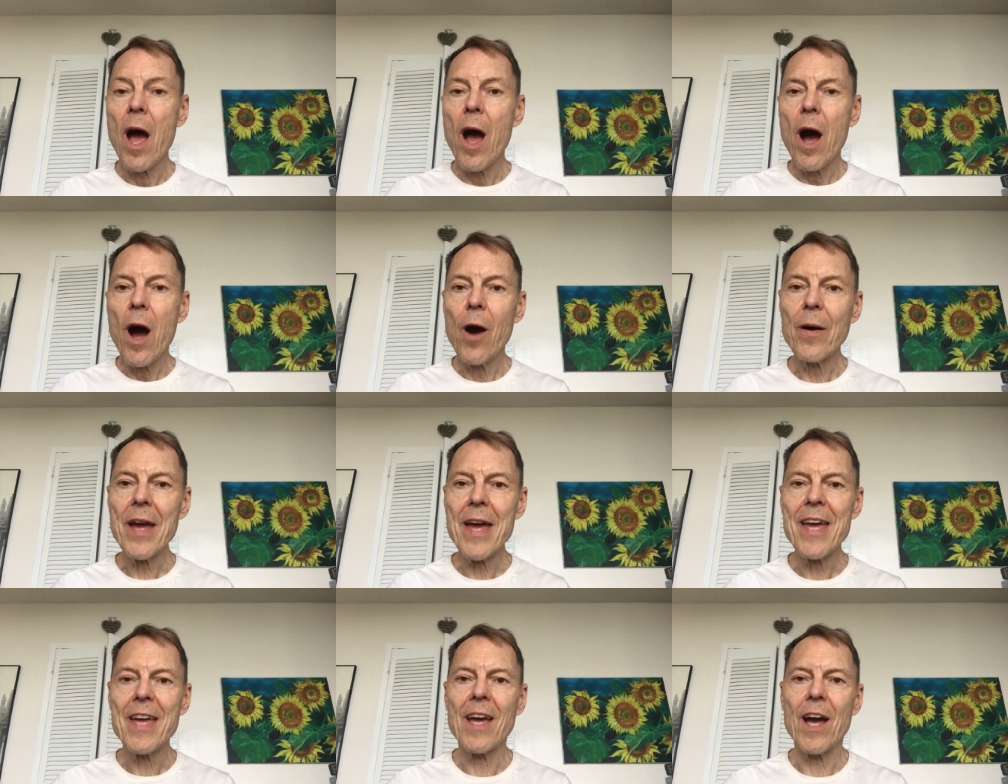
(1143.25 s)

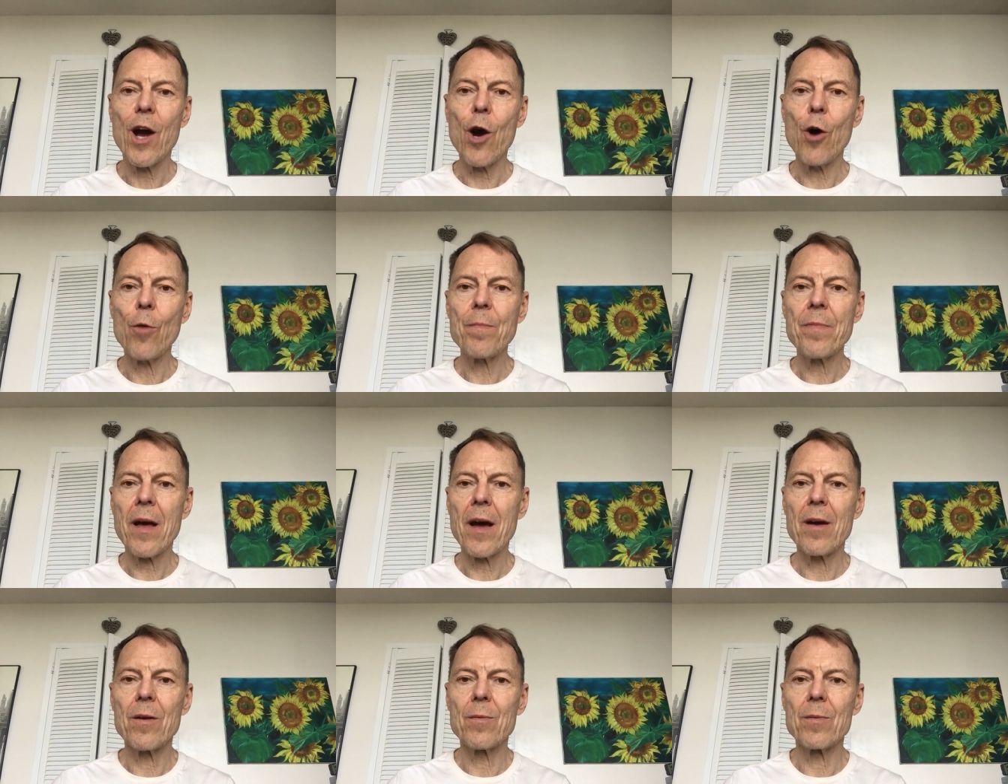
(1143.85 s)
Okay, I hope
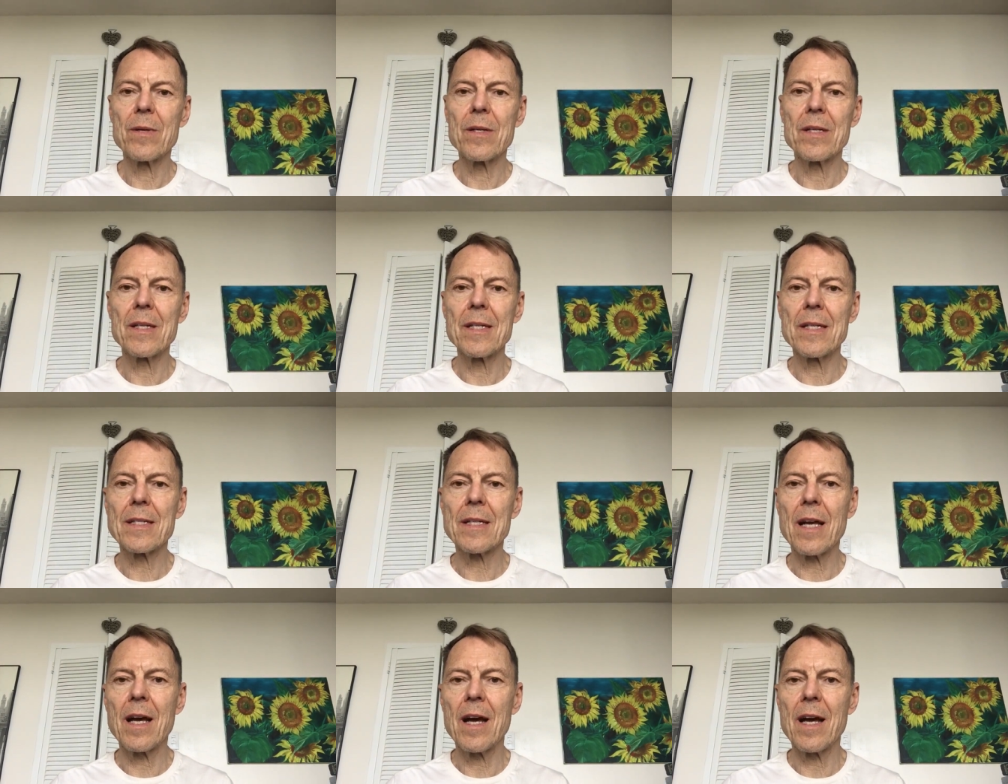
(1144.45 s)
that
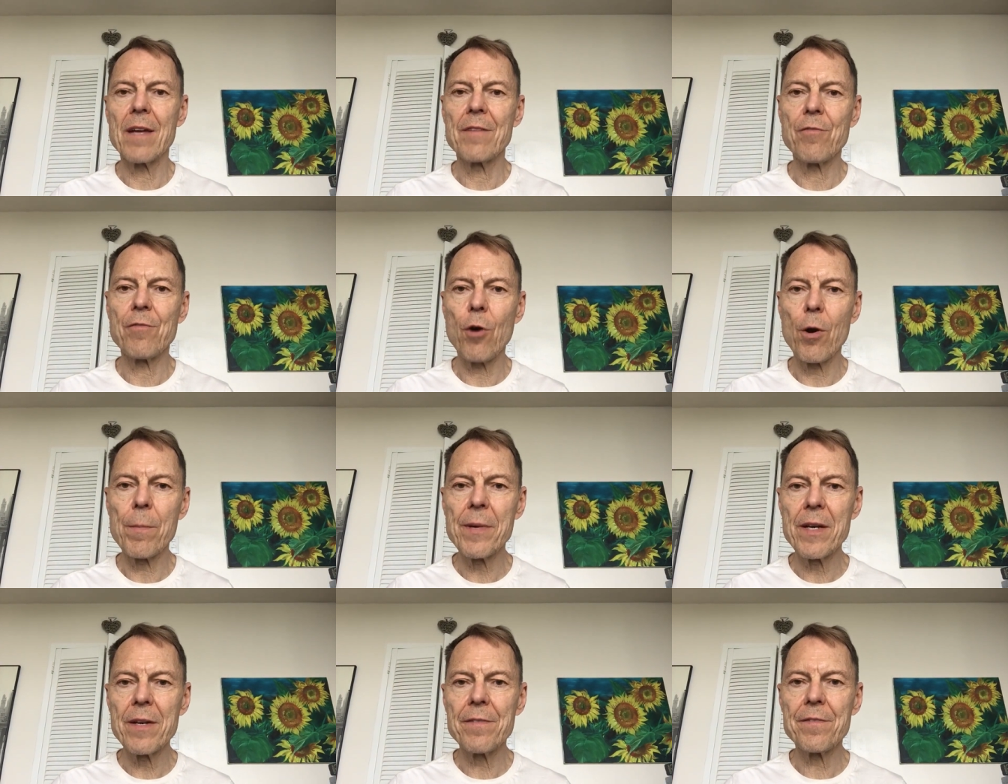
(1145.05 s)
was
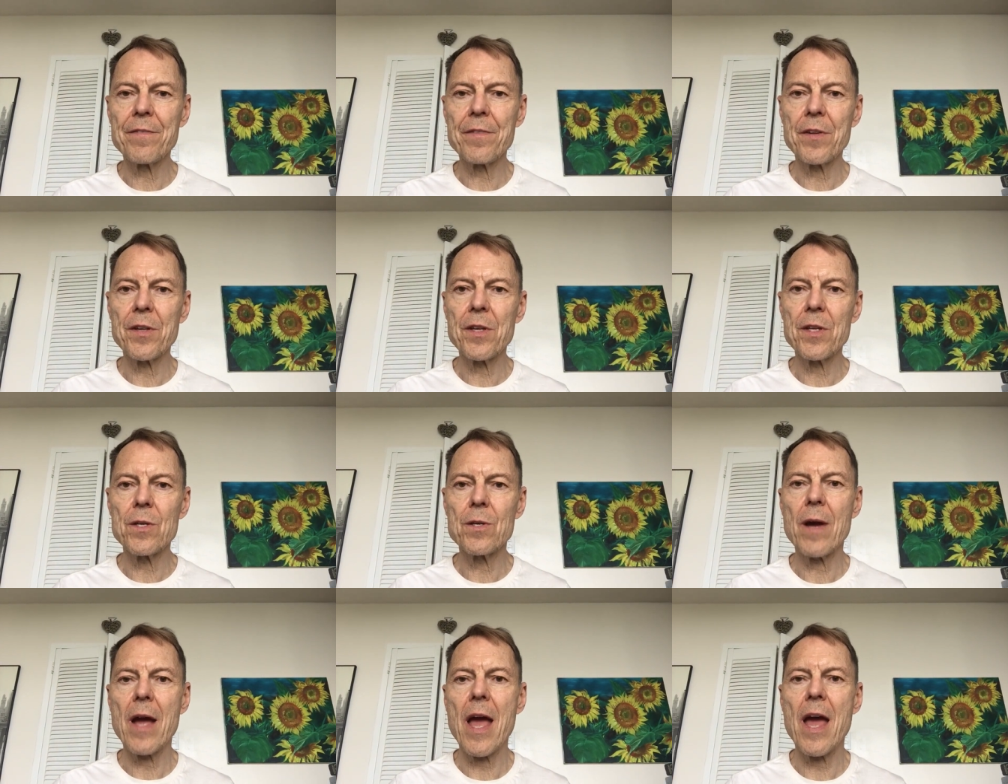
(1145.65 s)
informative for
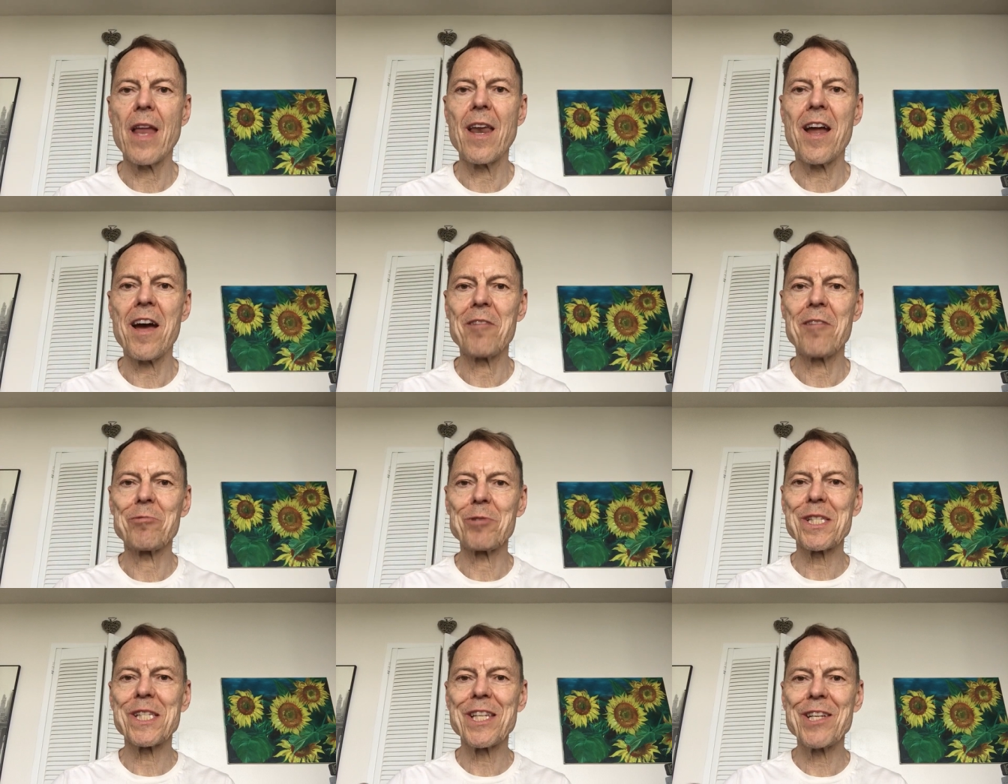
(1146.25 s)
you, and I
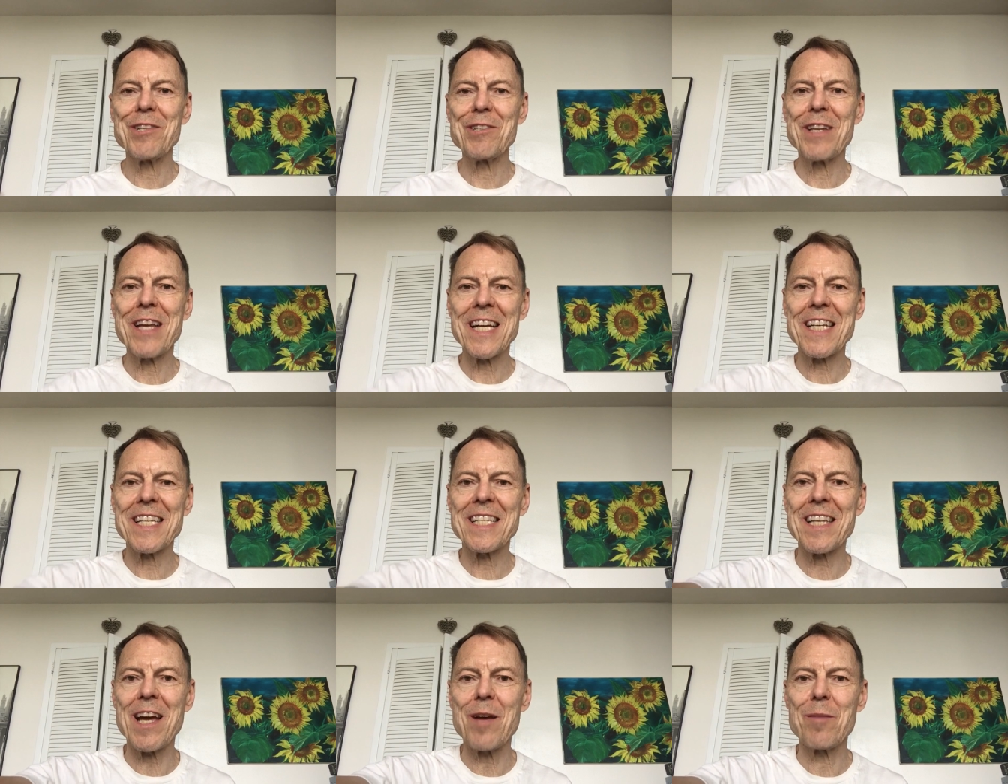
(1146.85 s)
will see you
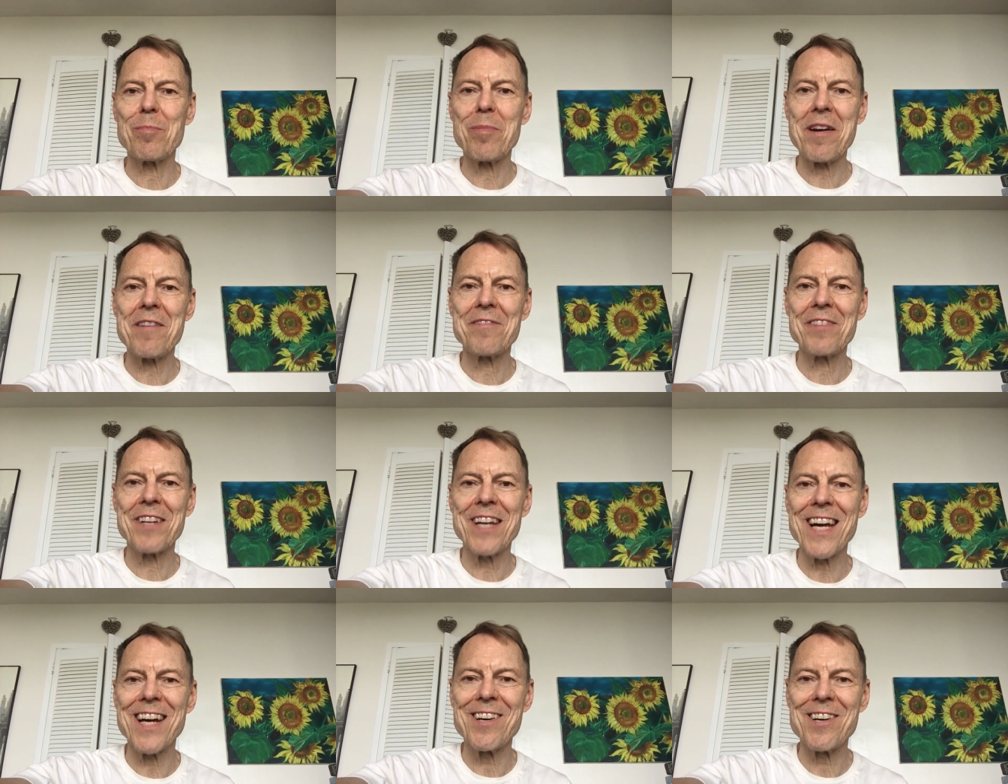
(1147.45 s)
next time. Bye for
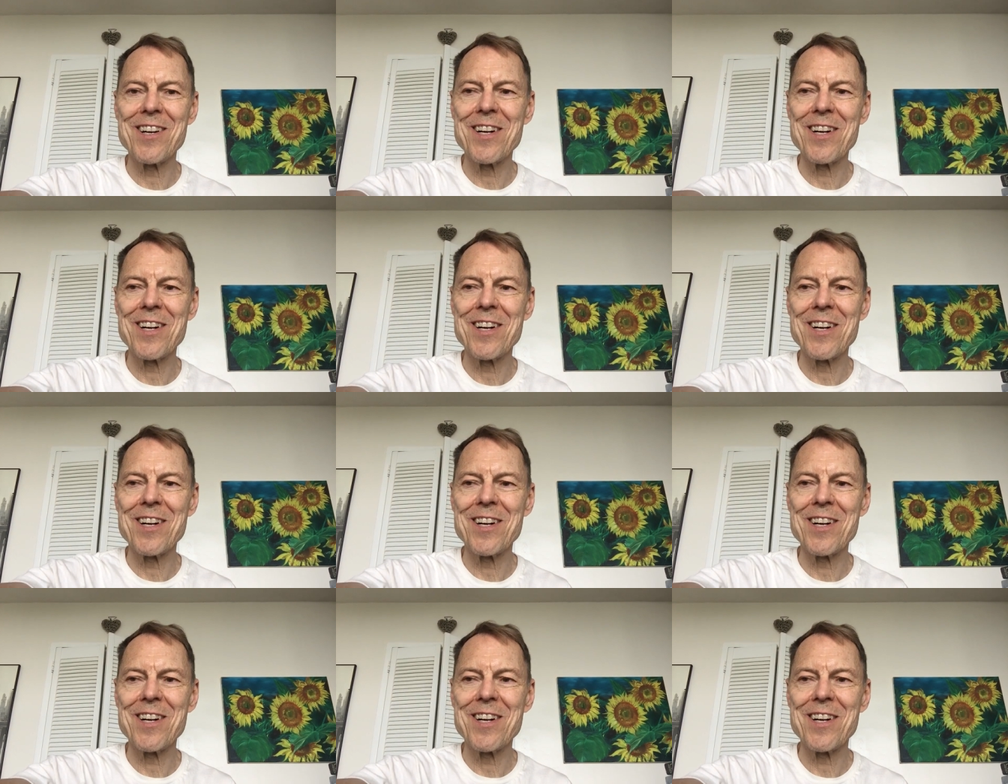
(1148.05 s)
now.